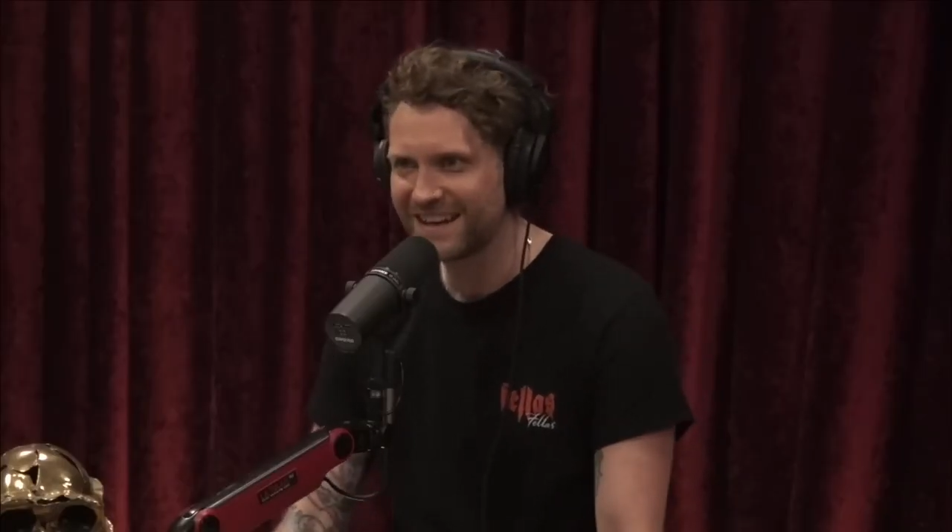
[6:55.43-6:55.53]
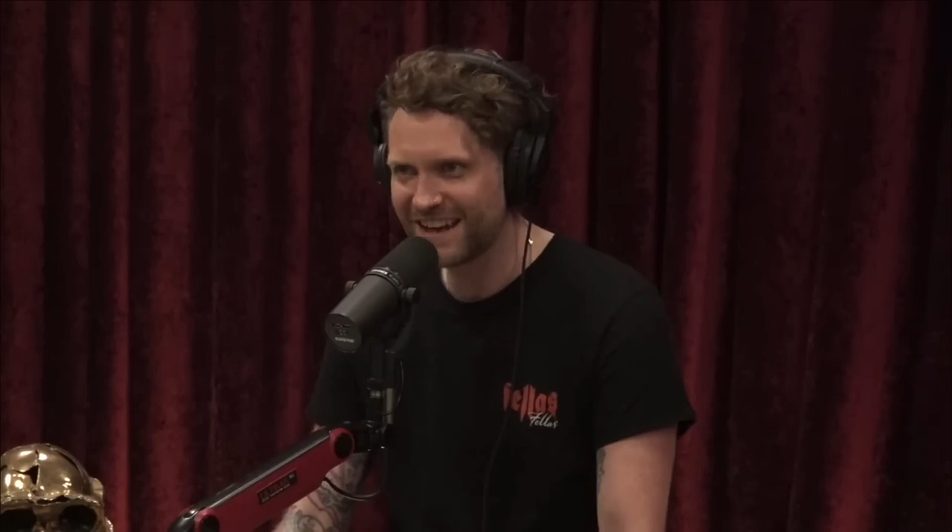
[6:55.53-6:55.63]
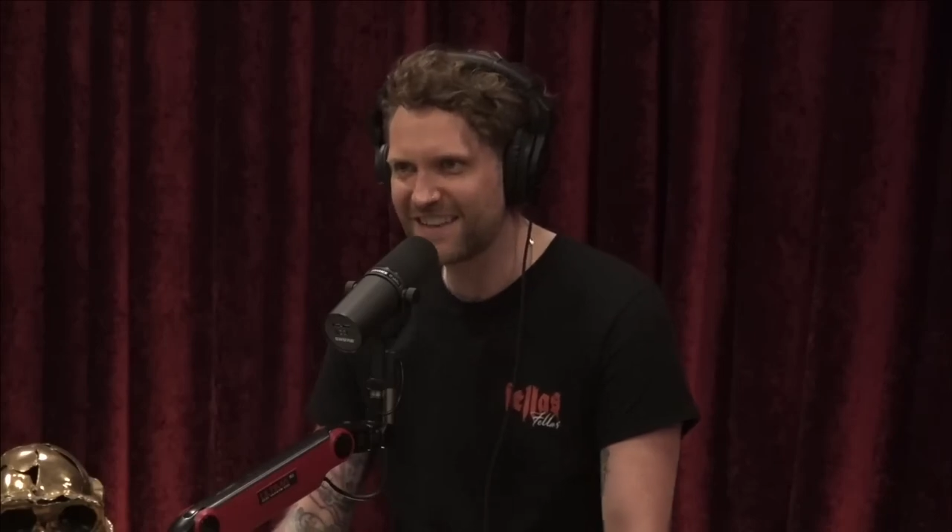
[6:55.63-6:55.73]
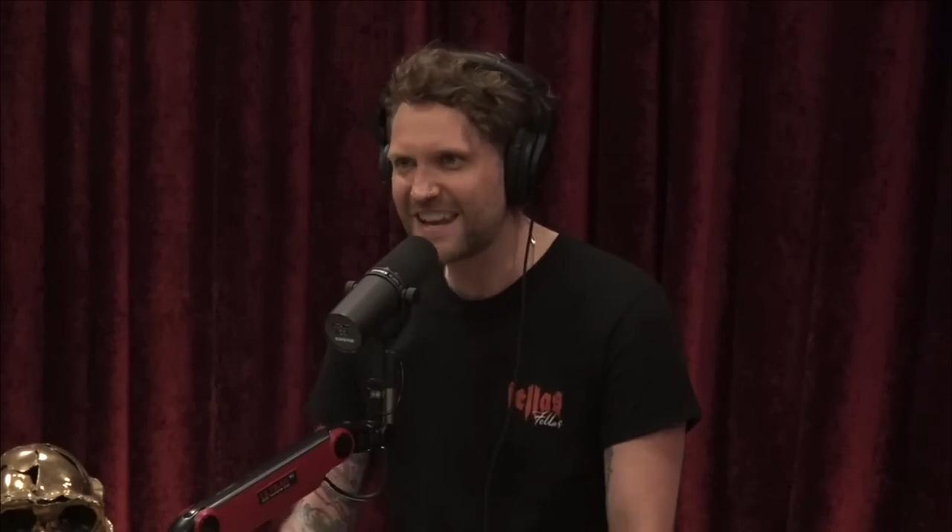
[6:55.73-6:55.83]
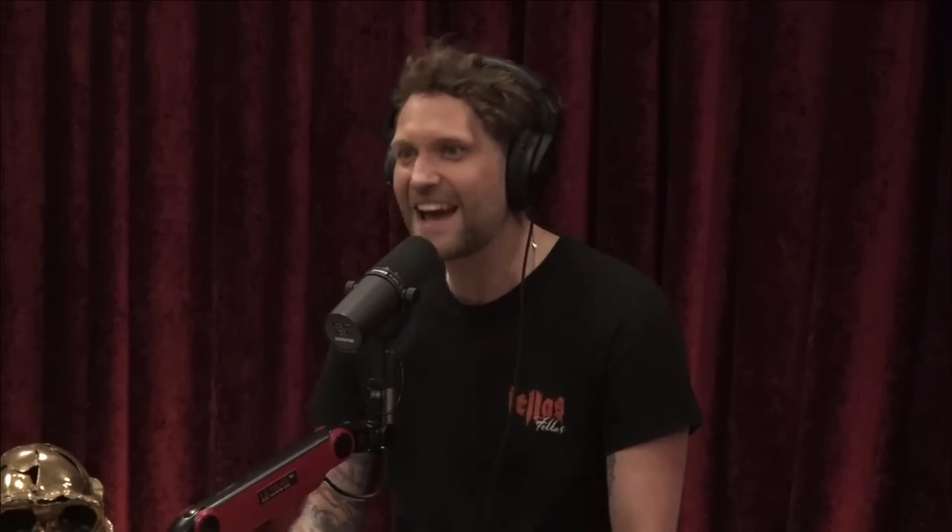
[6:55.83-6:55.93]

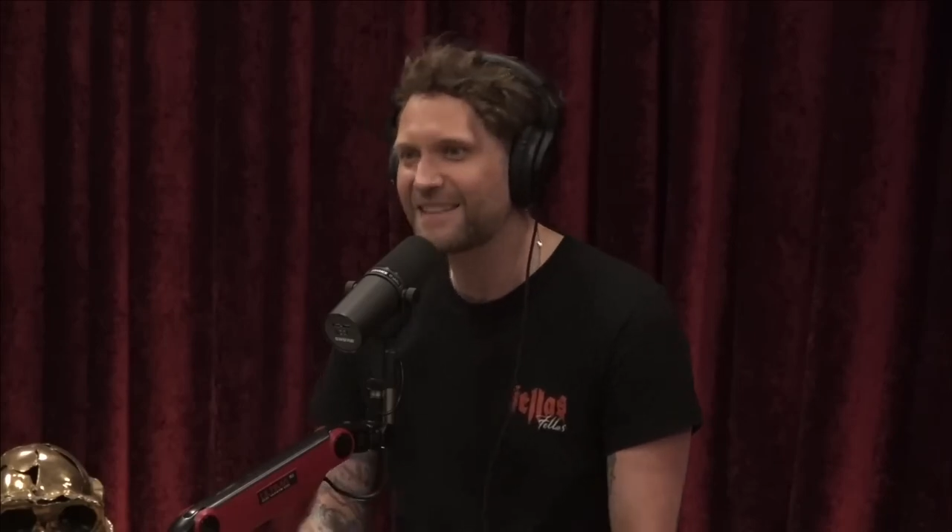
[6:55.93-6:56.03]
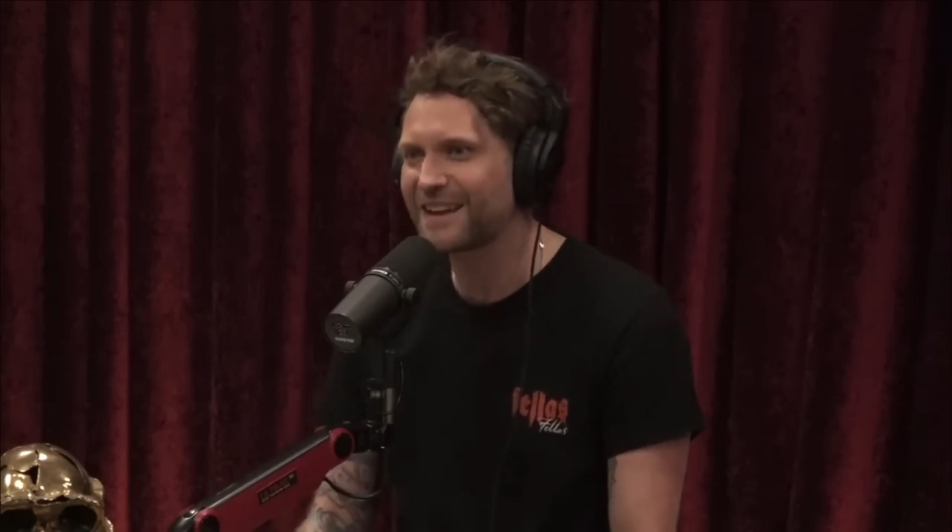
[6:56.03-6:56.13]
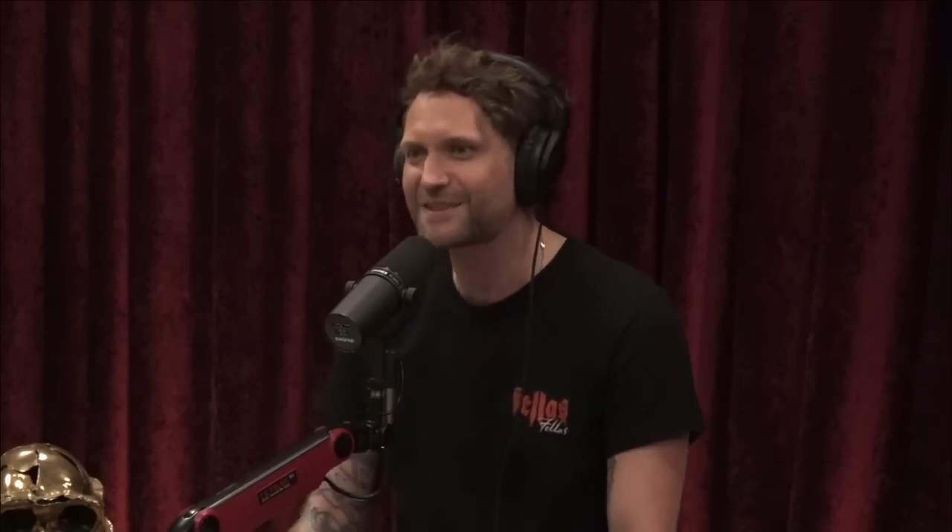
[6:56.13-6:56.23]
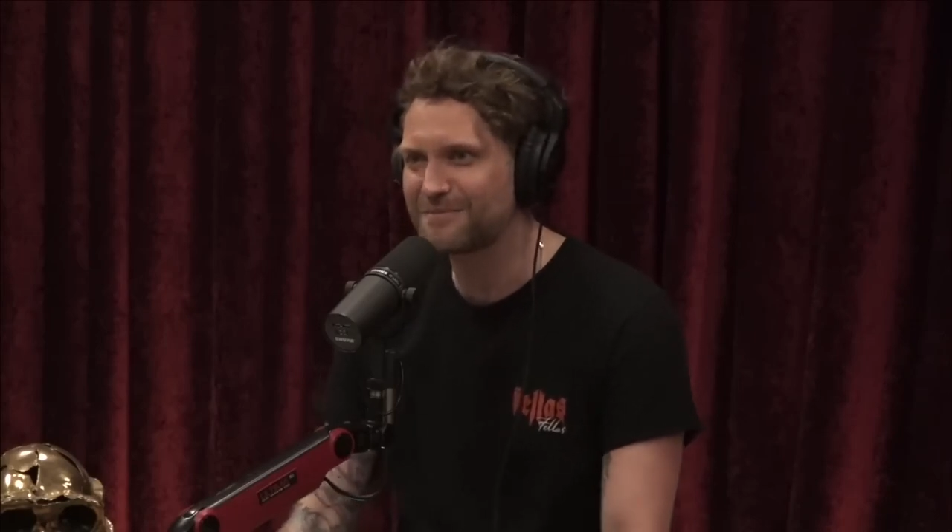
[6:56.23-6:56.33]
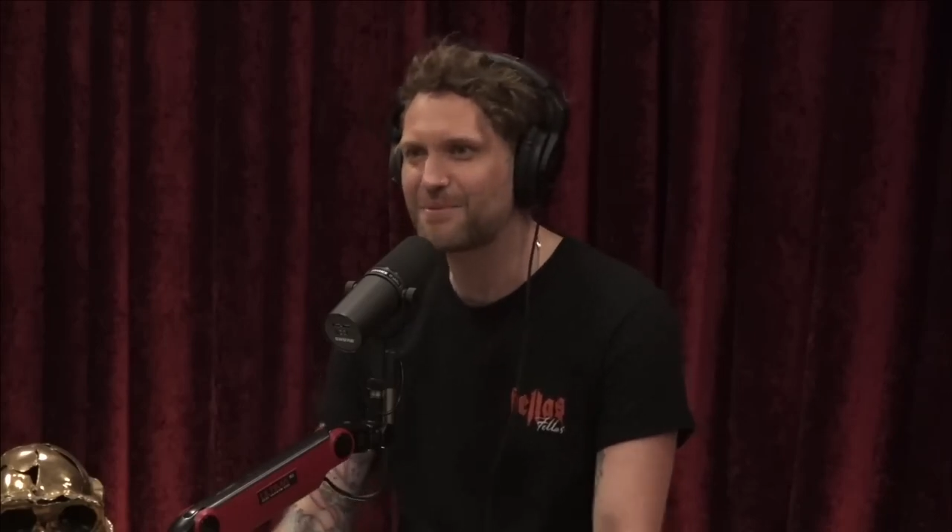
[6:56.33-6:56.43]
and then he had
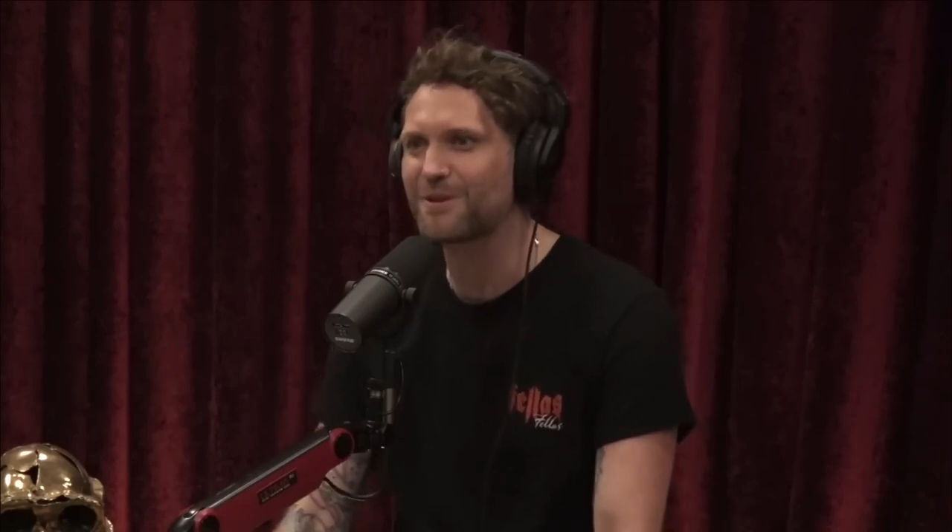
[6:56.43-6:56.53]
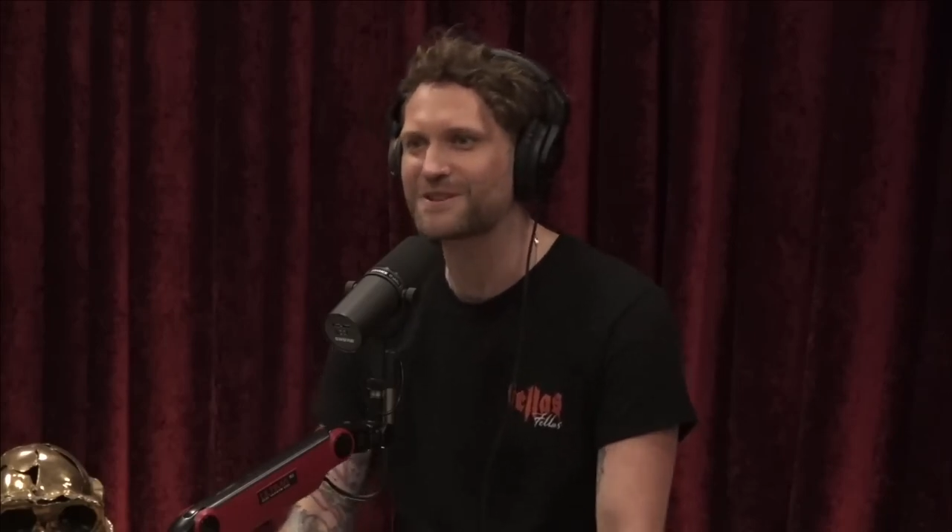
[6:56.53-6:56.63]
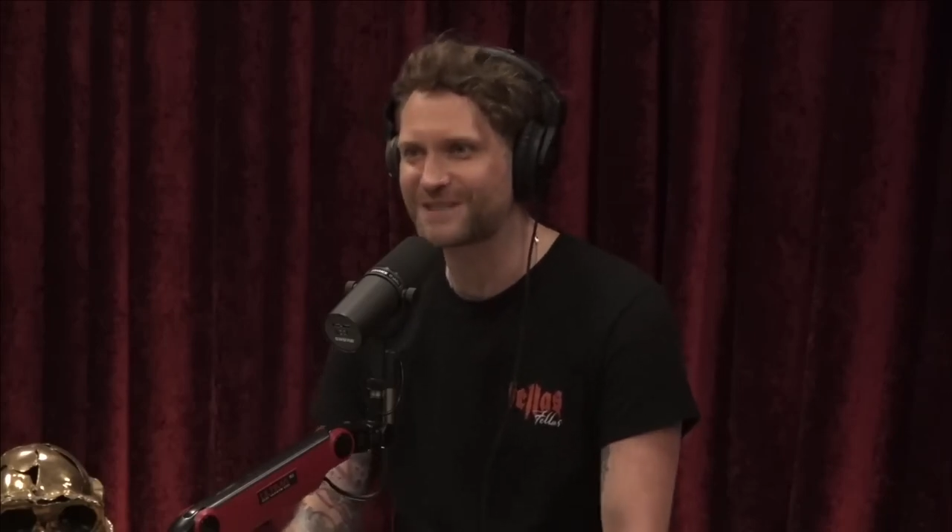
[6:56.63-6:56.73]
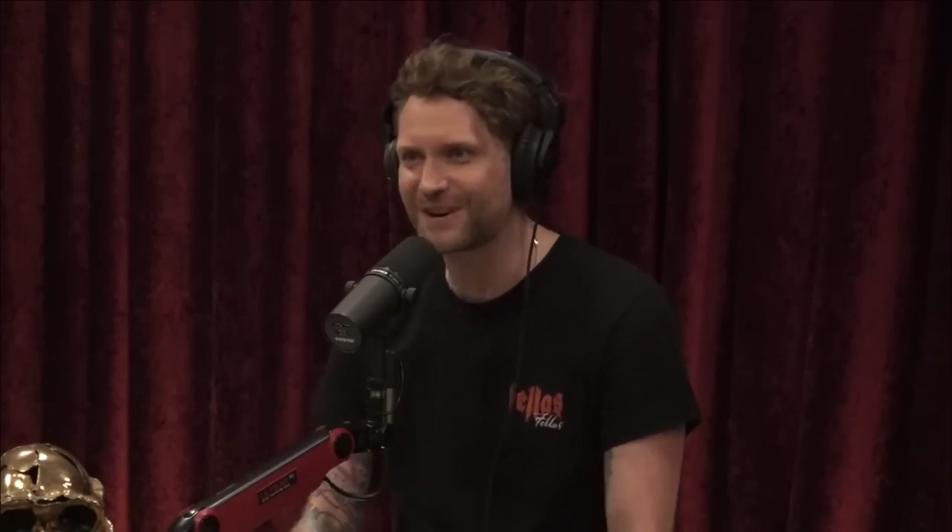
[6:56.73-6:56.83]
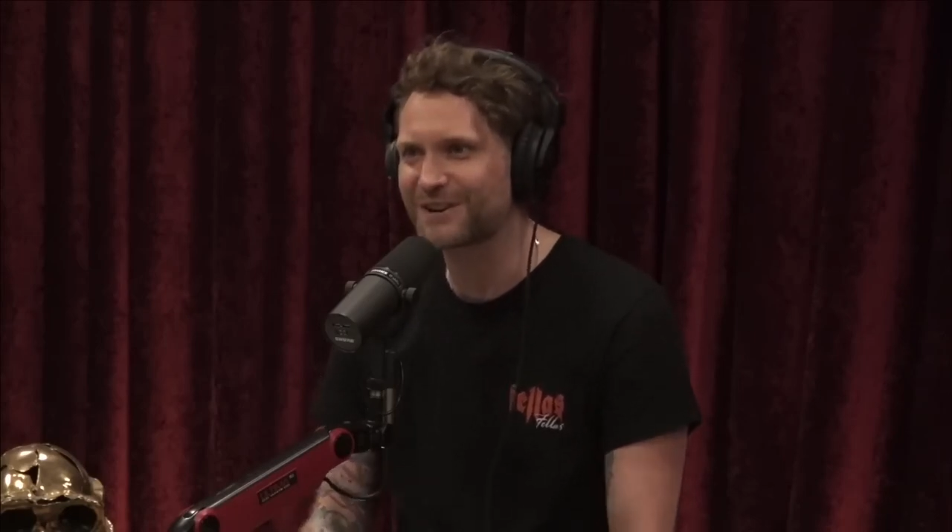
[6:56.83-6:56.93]
like some
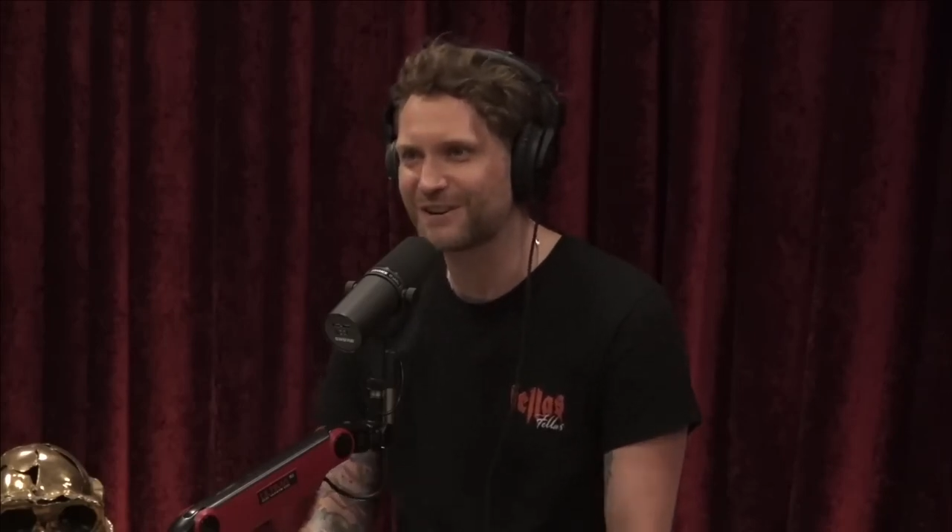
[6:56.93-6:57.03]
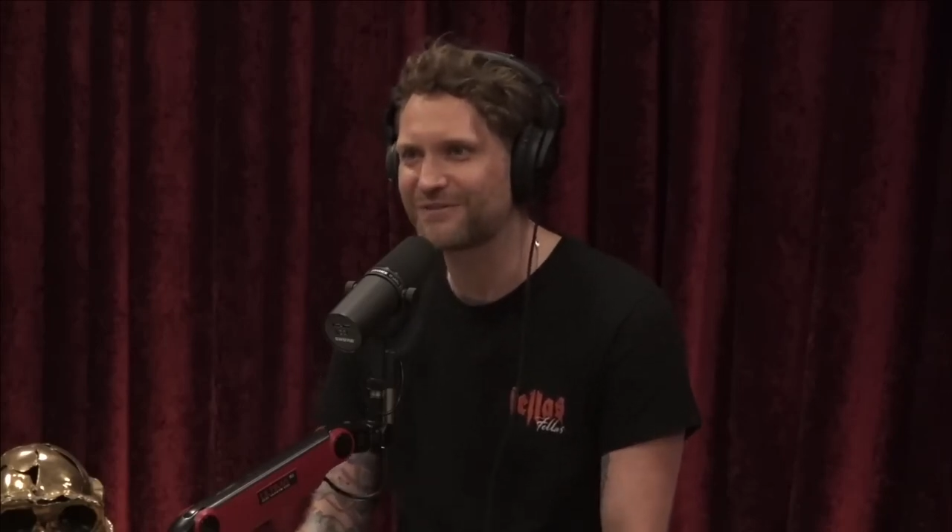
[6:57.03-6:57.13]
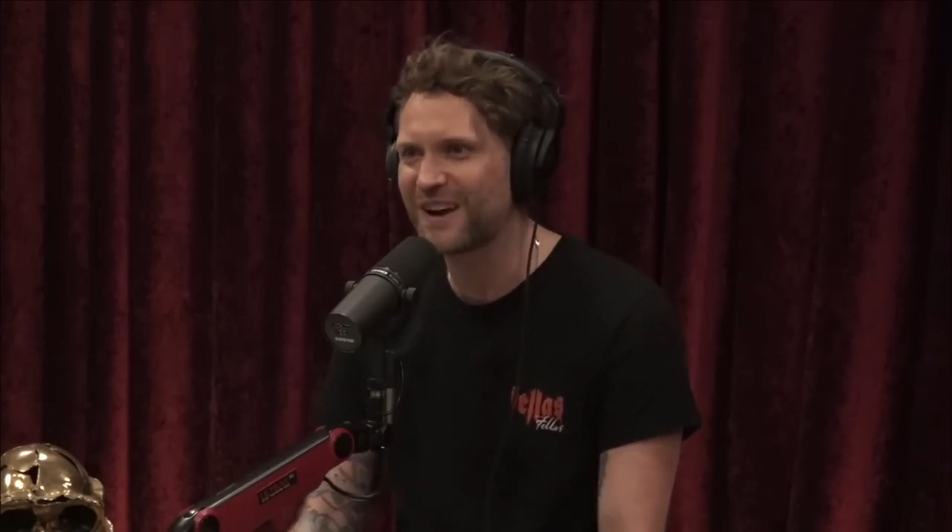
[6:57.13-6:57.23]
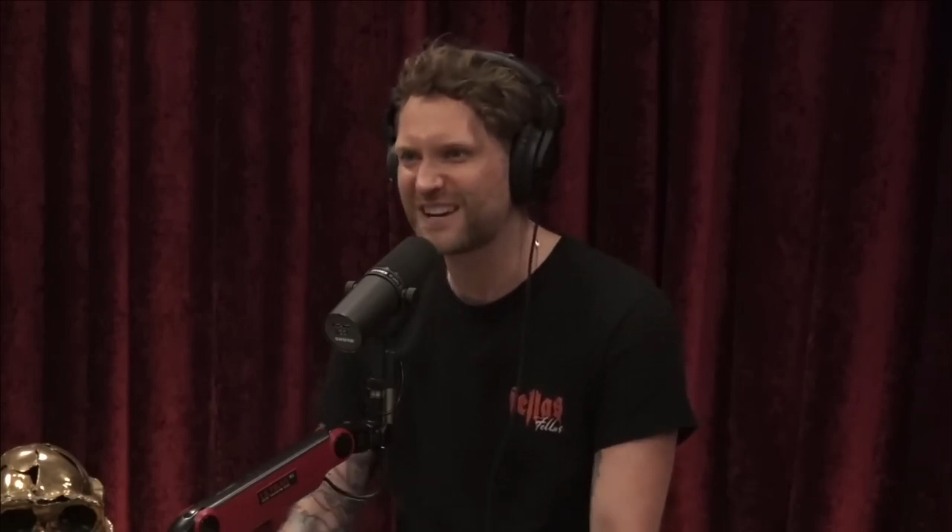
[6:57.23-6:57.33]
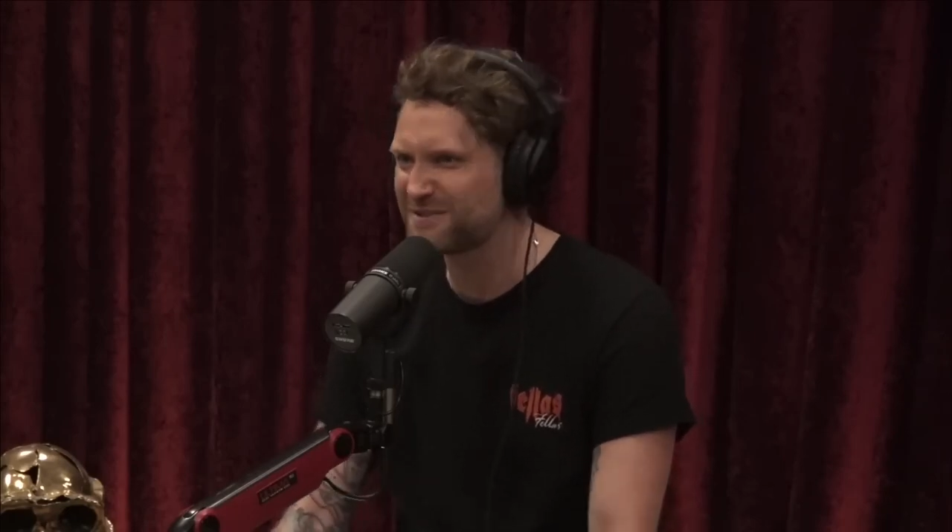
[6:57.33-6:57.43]
porn star girlfriend.